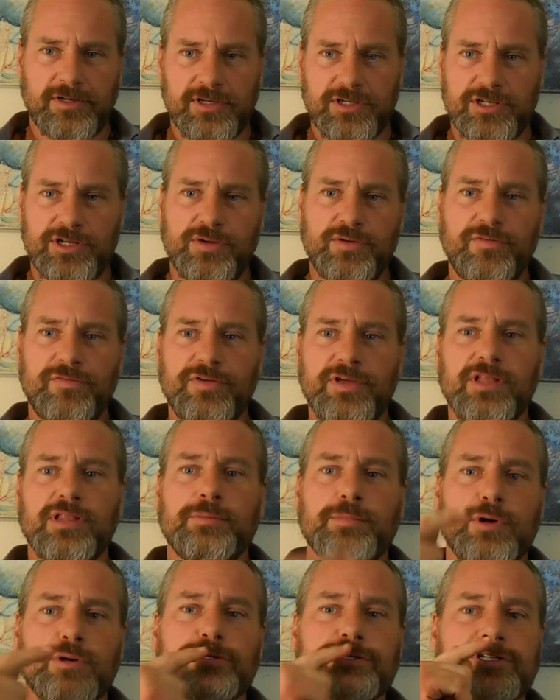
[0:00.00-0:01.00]
Do you feel
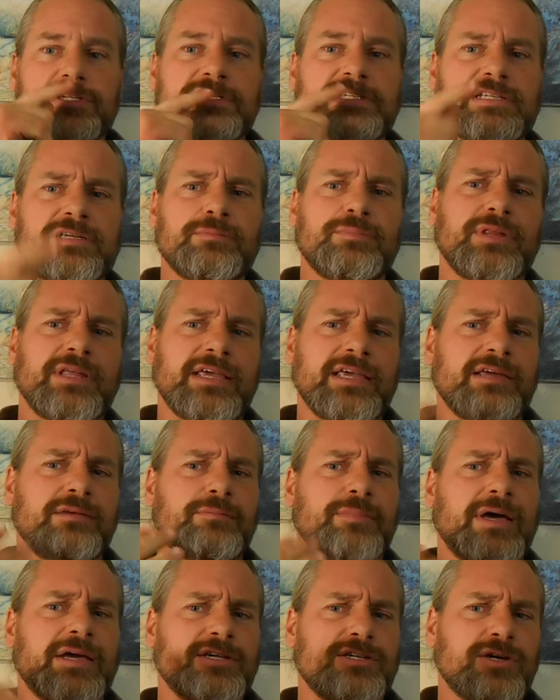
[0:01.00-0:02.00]
emotion simply in
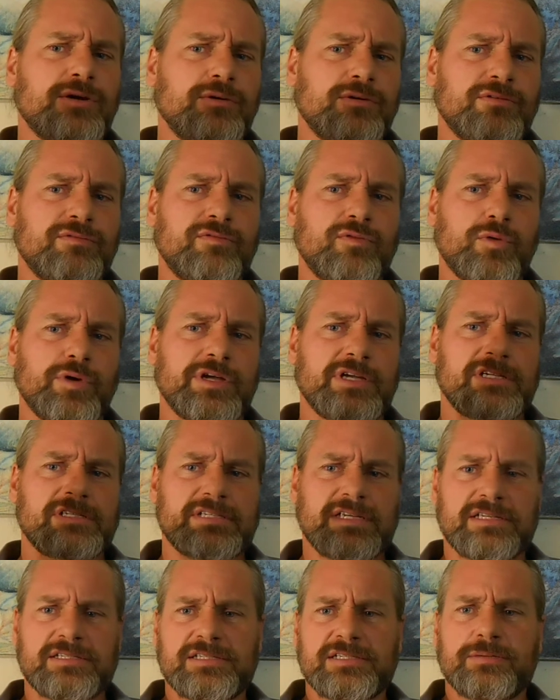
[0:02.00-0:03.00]
my tone of voice
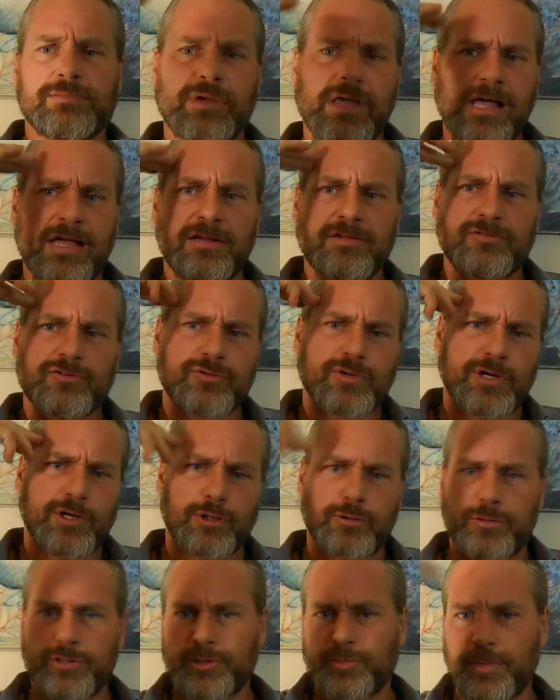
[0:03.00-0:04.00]
as some kind of
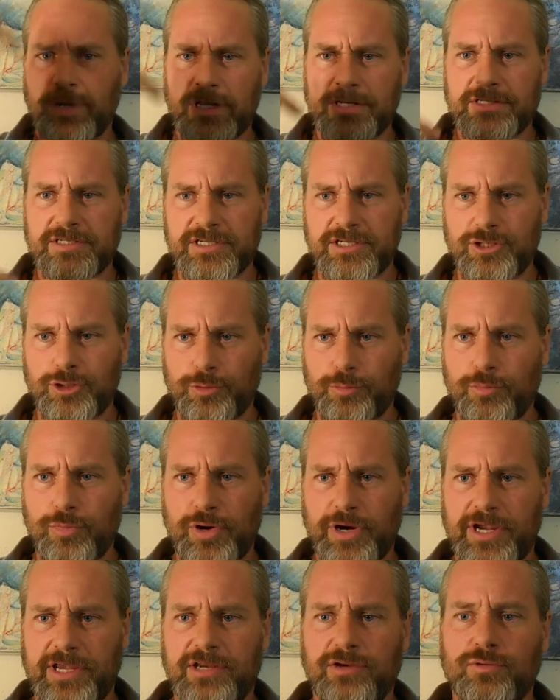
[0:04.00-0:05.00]
triggered response in your
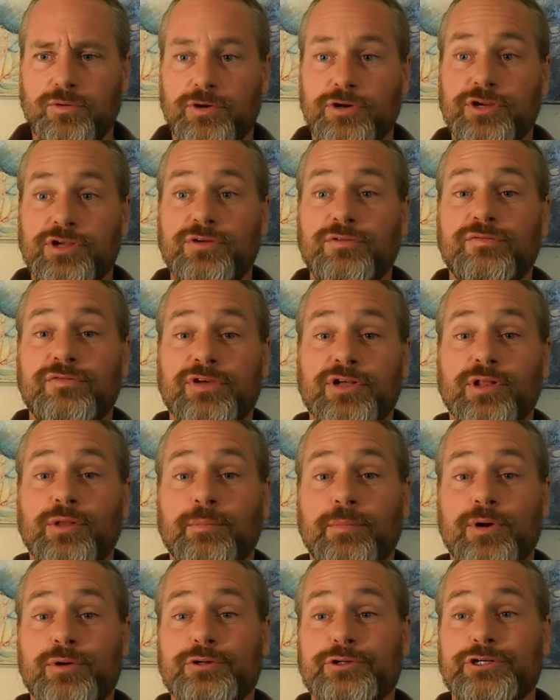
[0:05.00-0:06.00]
brain, or do you feel
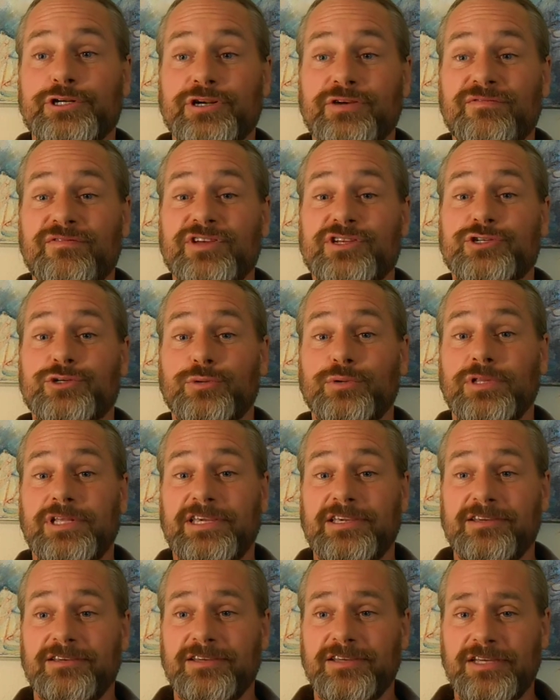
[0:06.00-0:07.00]
emotion
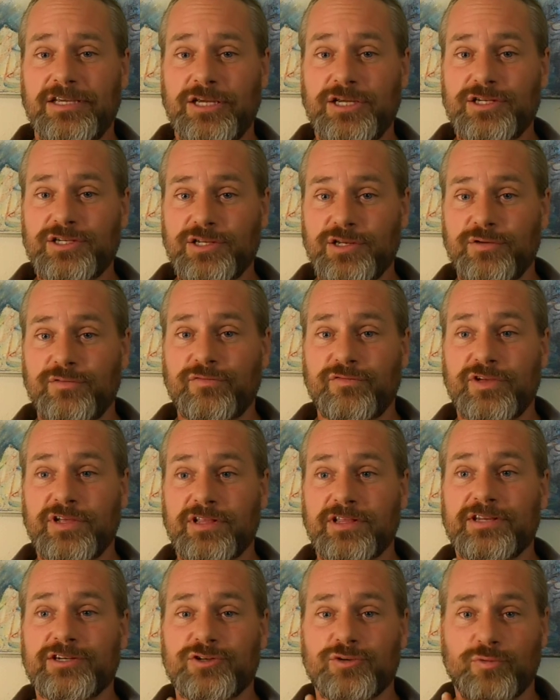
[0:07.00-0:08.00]
viscerally? you
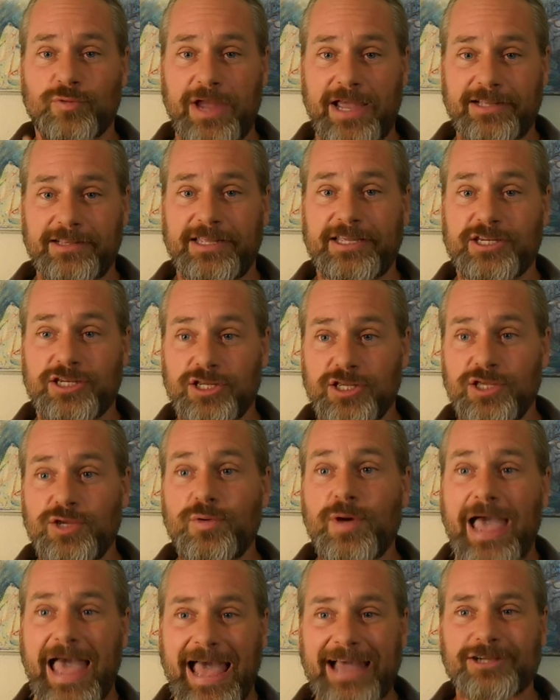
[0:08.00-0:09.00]
feel it directly? Do
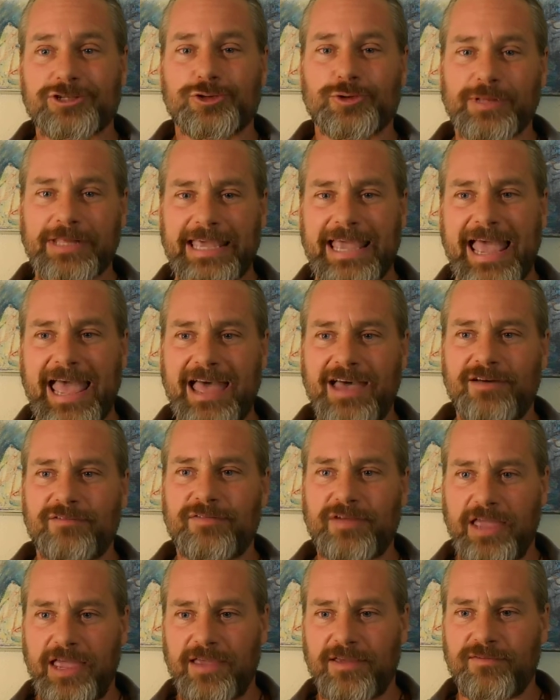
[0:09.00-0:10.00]
you actually have
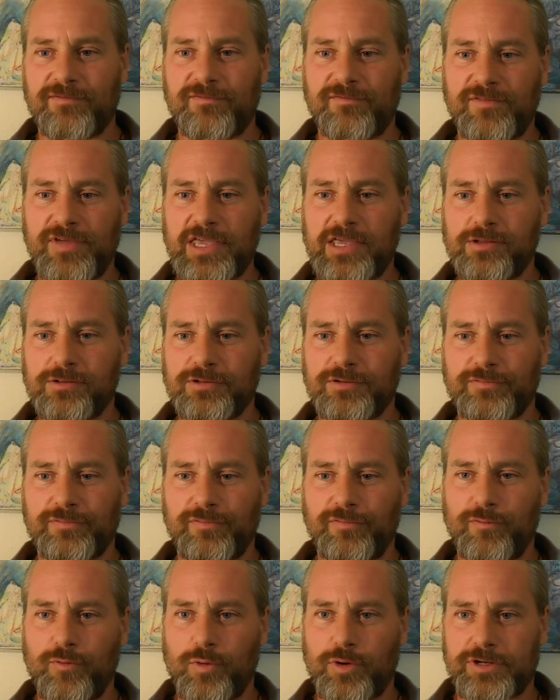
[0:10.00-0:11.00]
a field of
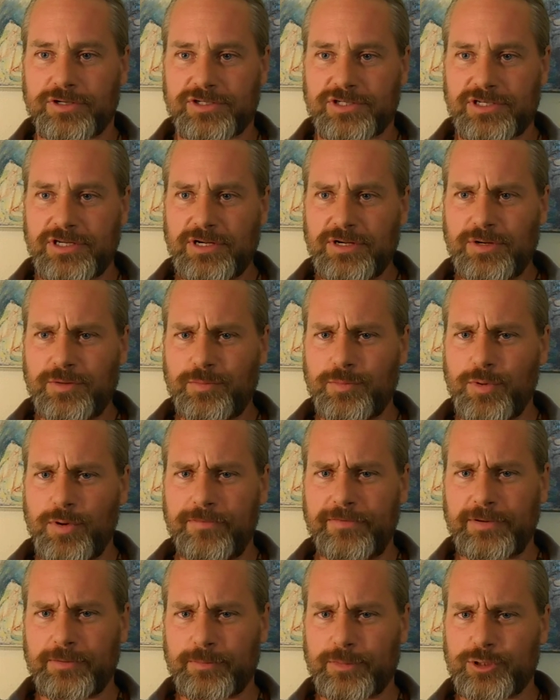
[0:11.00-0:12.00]
force
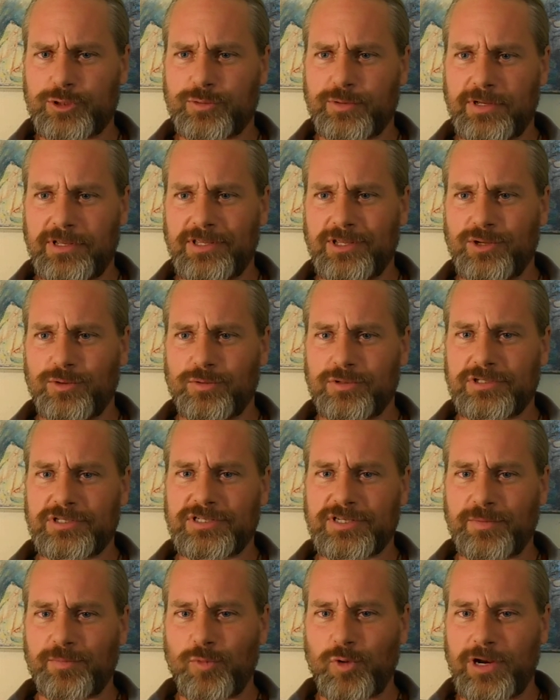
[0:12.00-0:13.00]
moving between you and
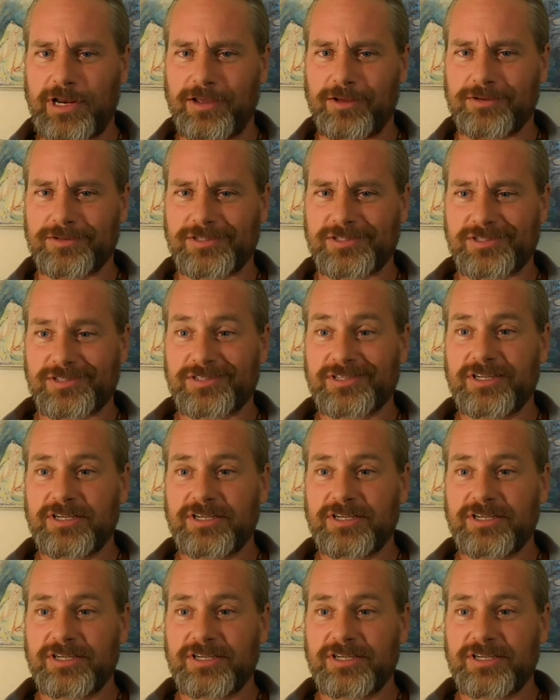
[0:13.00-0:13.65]
someone else?